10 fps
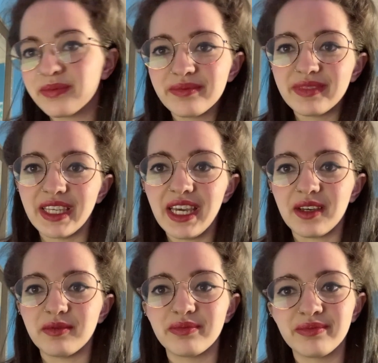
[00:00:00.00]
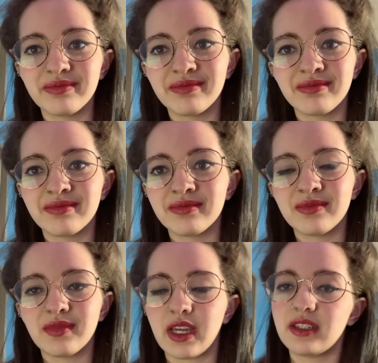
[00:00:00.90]
Yeah,
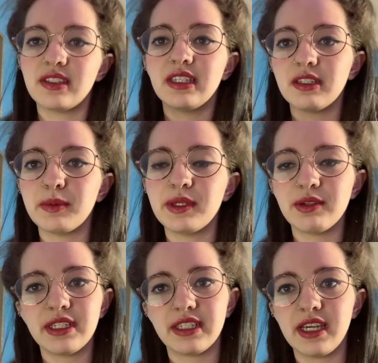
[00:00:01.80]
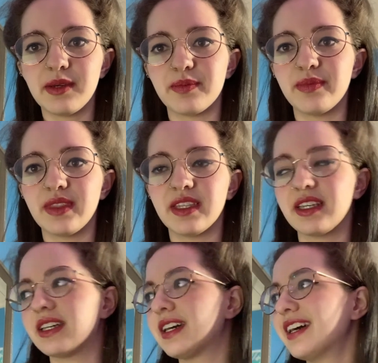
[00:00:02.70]
I just think it'll be a great time.
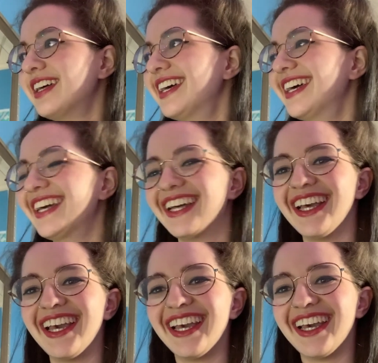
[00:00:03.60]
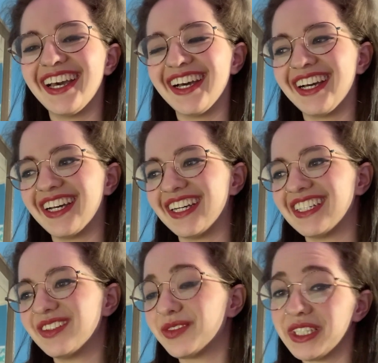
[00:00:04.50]
I
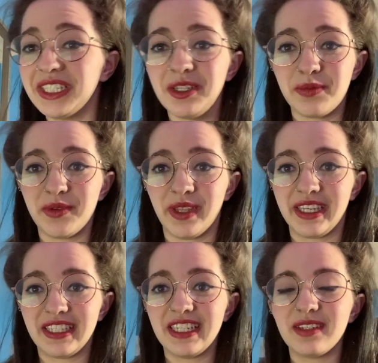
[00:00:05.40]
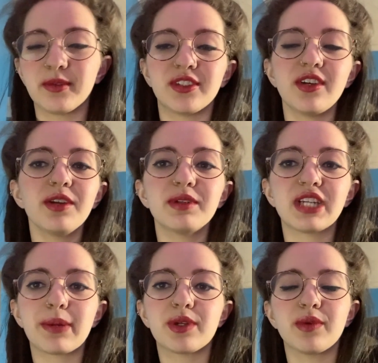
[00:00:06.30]
really hope you like it. We're starting with
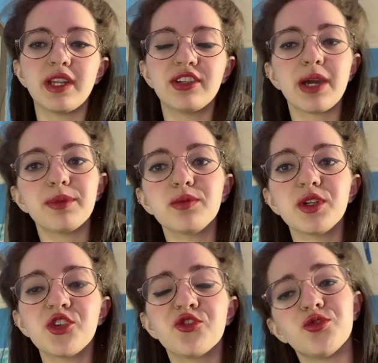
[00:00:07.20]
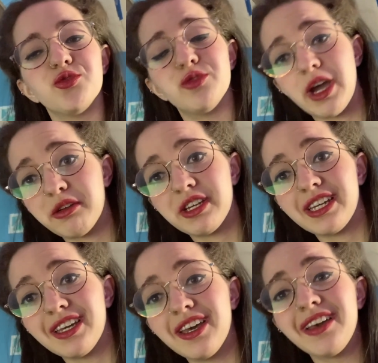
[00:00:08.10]
chapter 1, and chapter 1 is
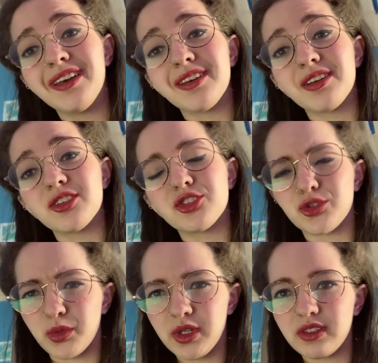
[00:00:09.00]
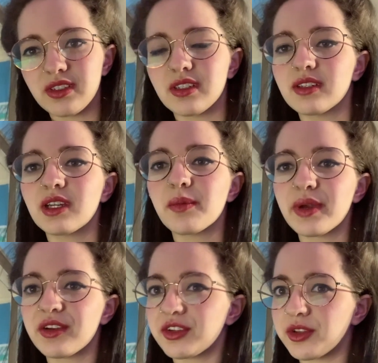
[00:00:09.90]
very short
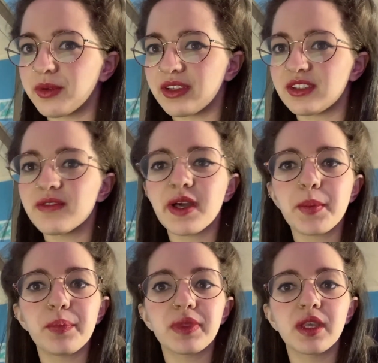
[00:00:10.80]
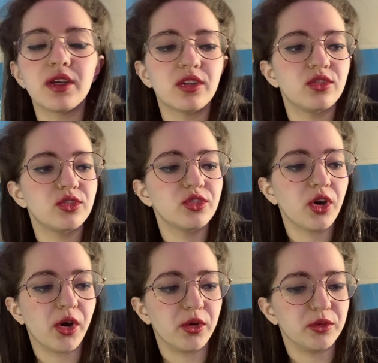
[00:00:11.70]
compared to the rest of them,
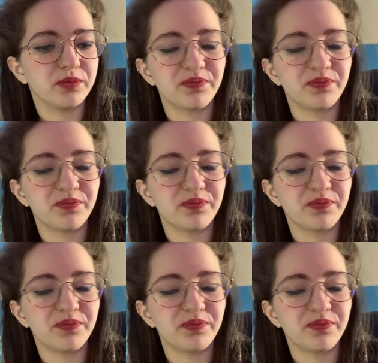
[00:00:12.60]
so